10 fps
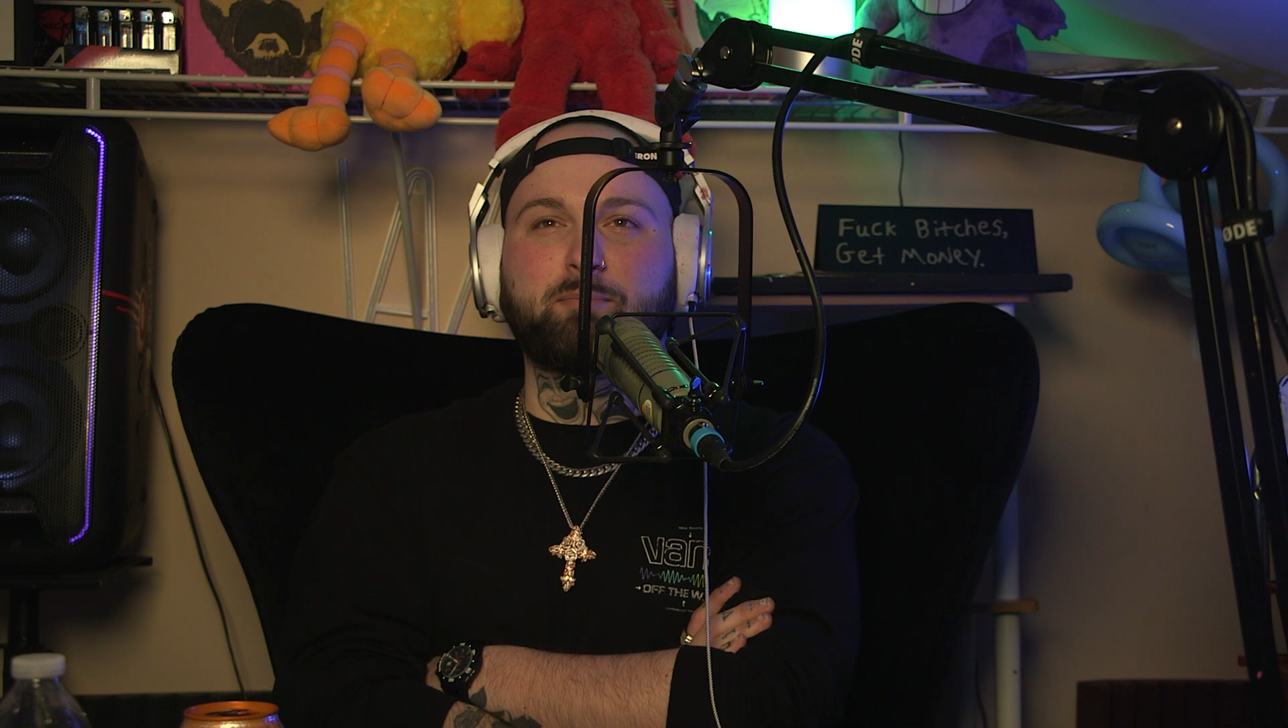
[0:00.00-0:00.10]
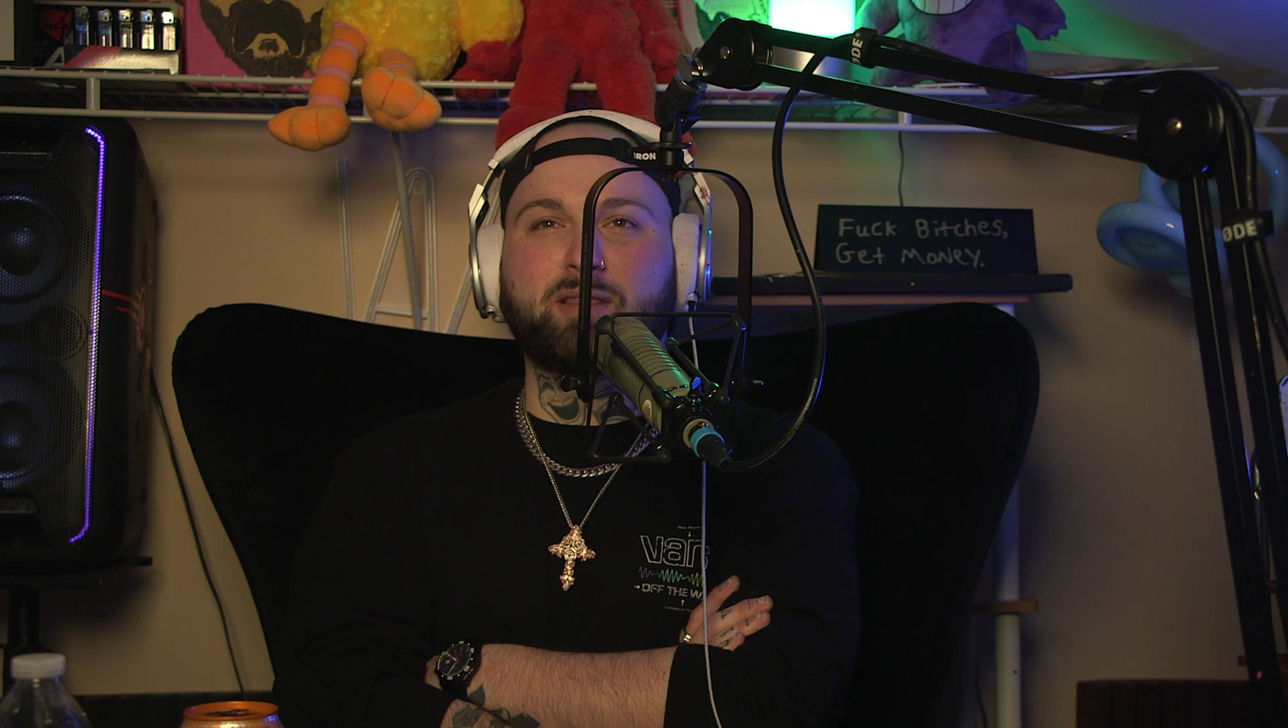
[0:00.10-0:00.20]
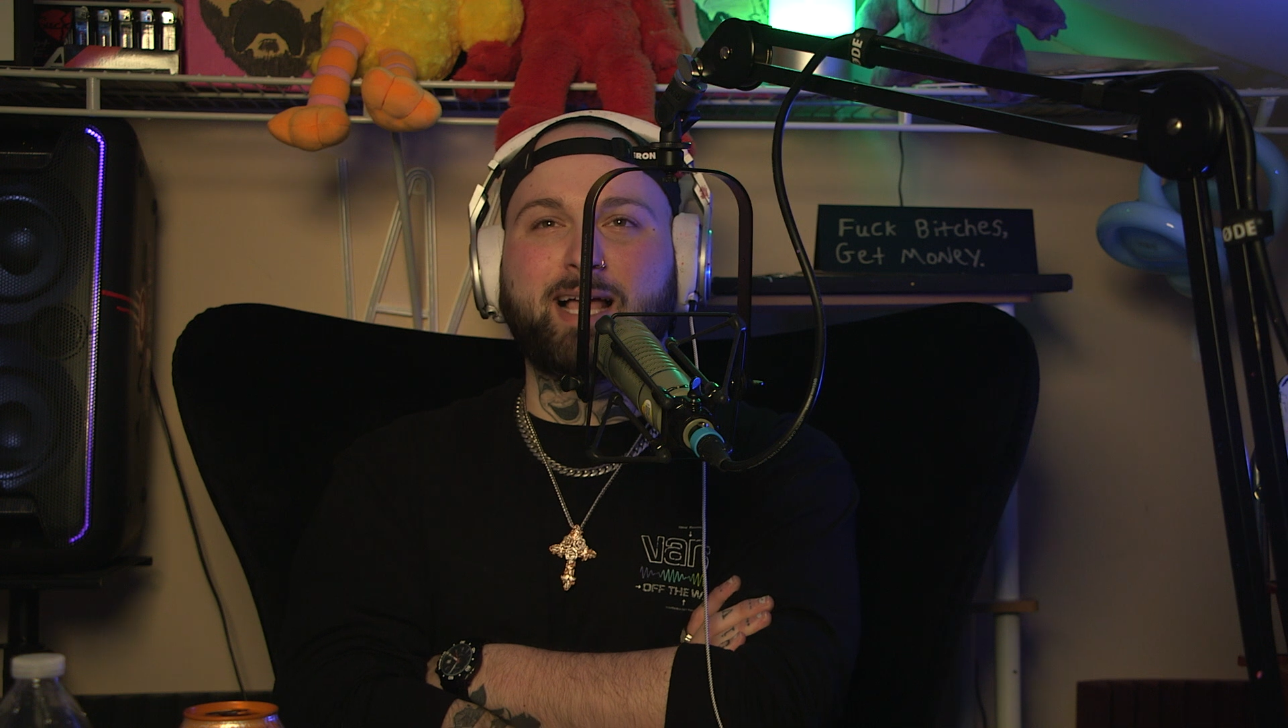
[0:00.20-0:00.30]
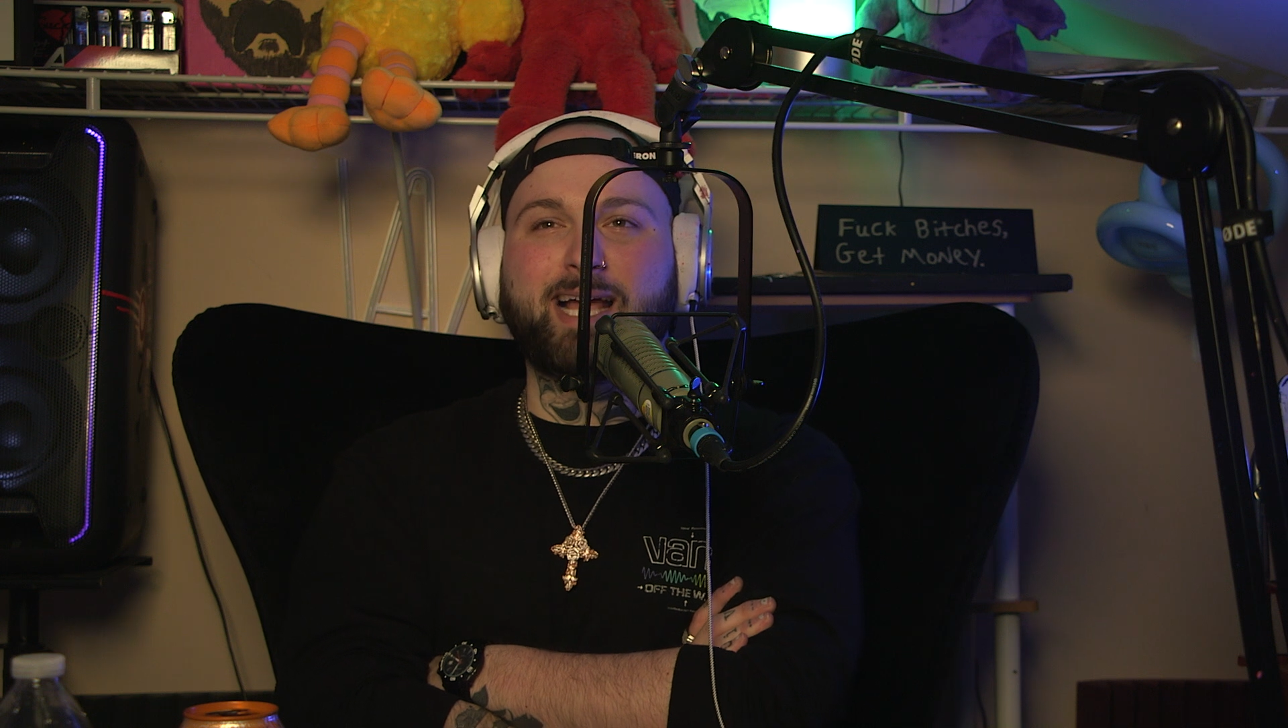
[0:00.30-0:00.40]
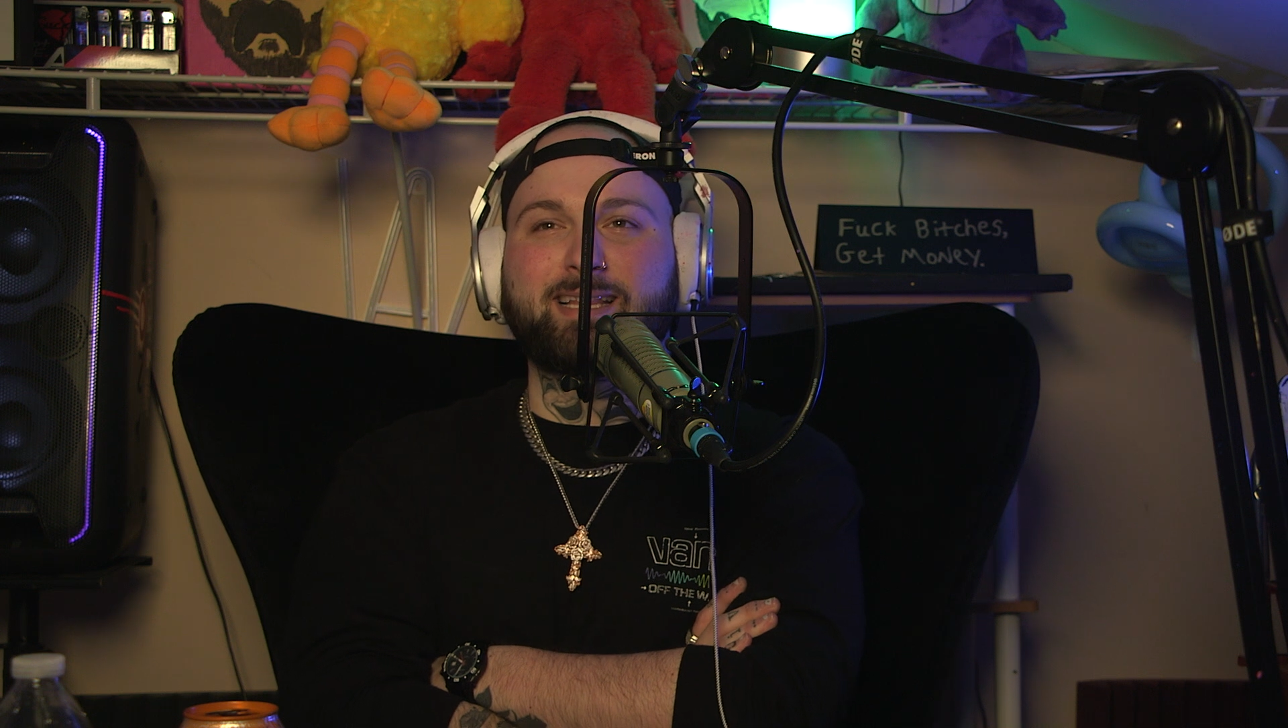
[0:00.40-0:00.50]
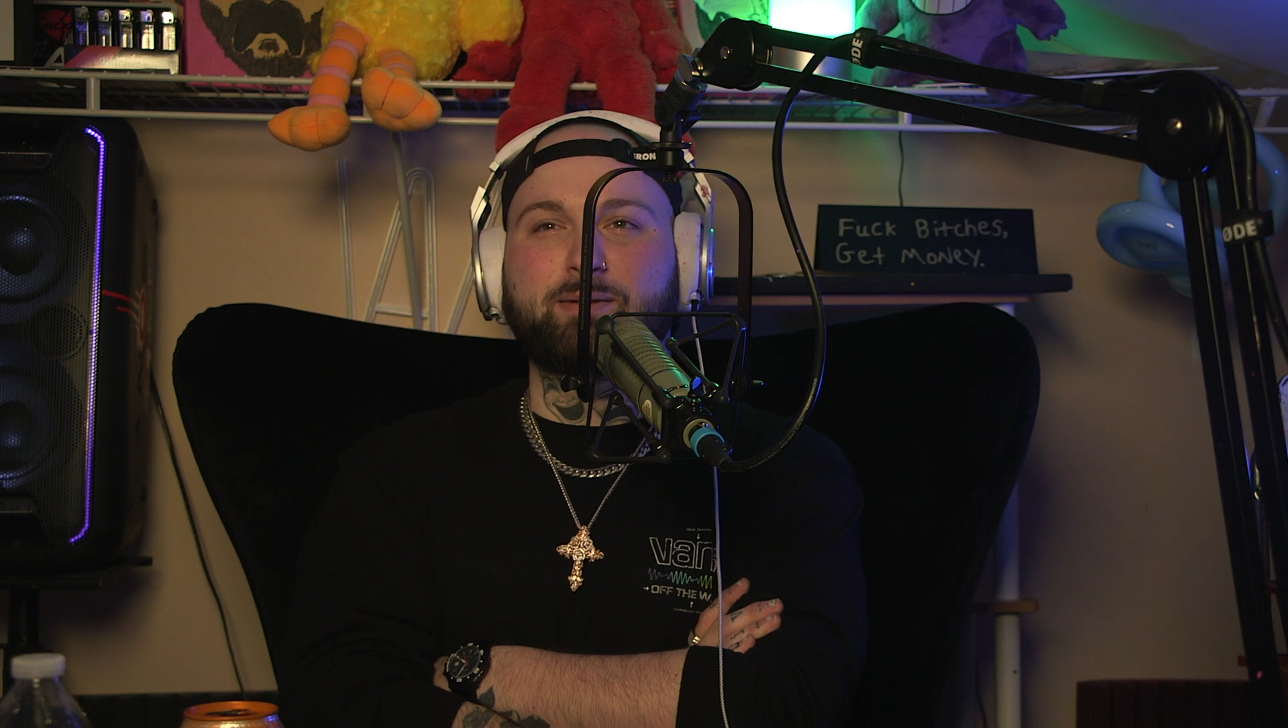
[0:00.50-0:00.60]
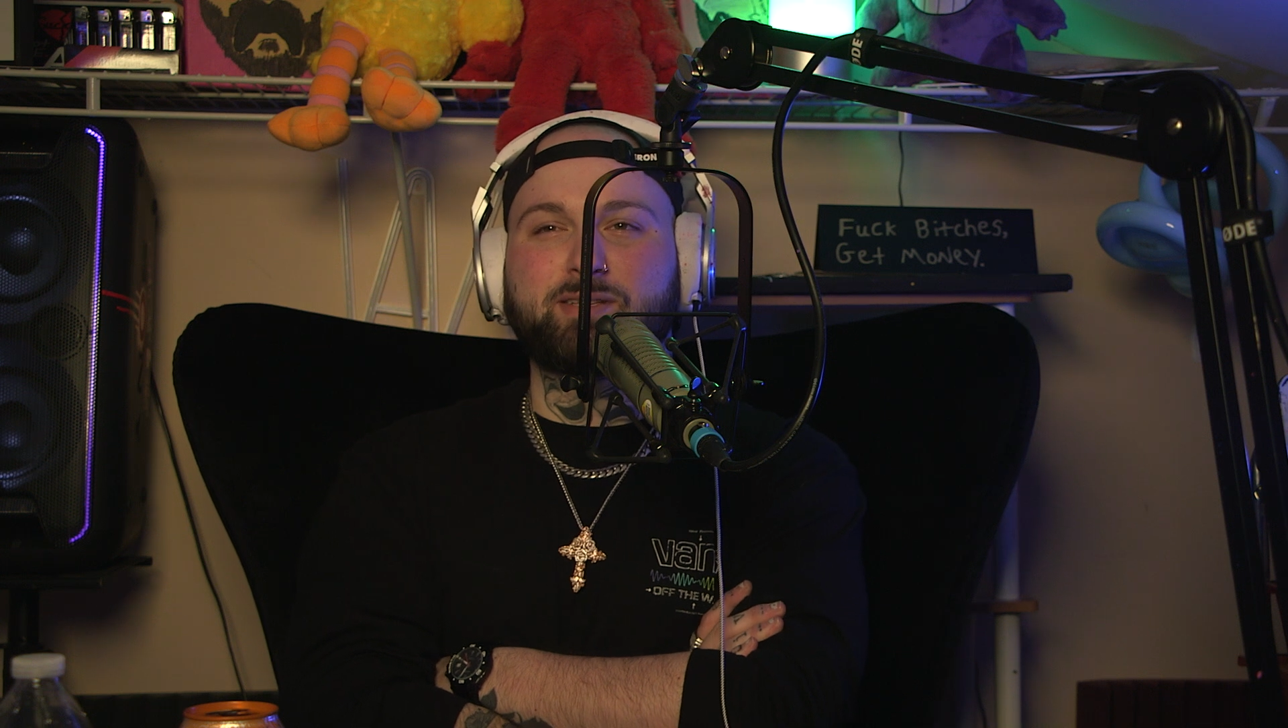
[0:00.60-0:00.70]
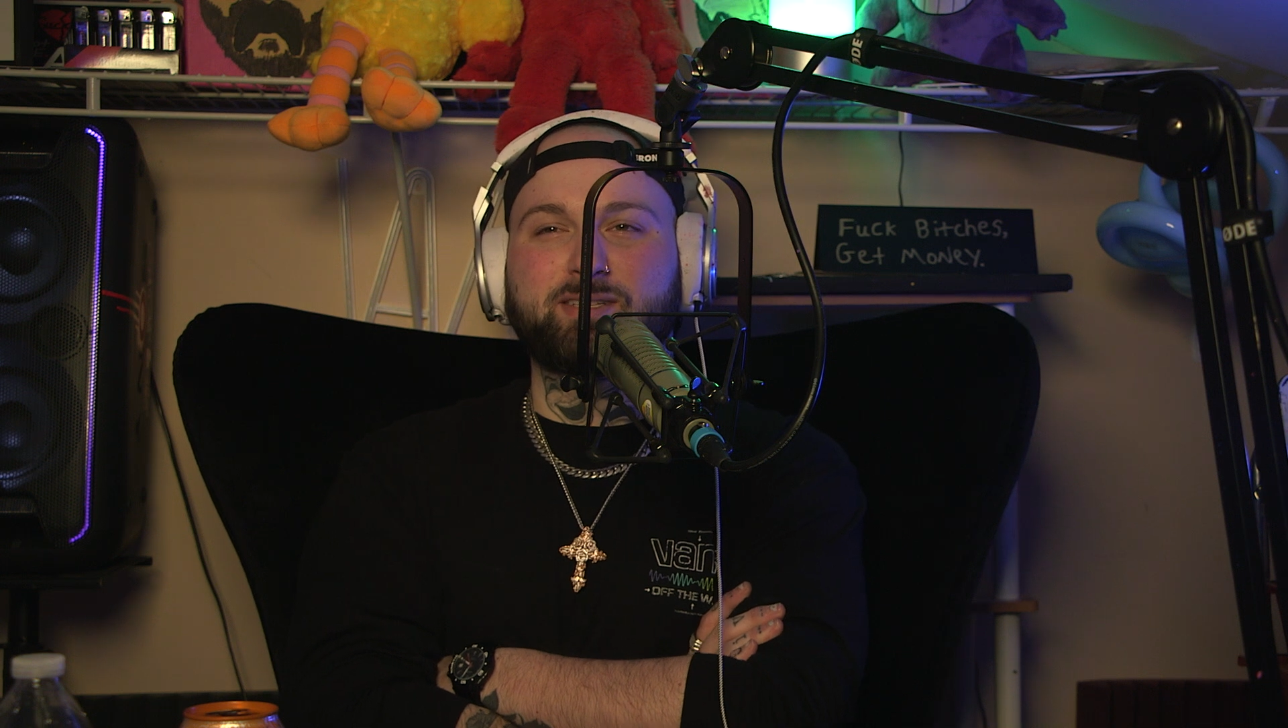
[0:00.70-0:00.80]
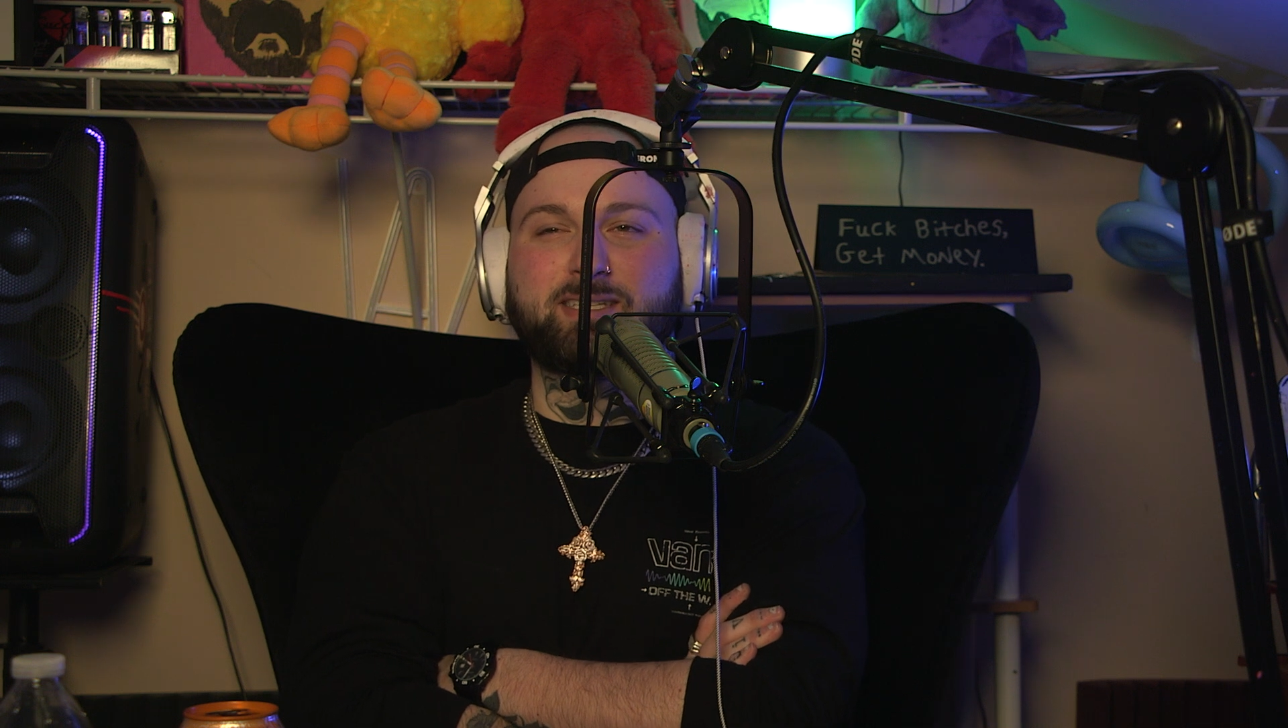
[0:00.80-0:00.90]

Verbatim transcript: blindly with just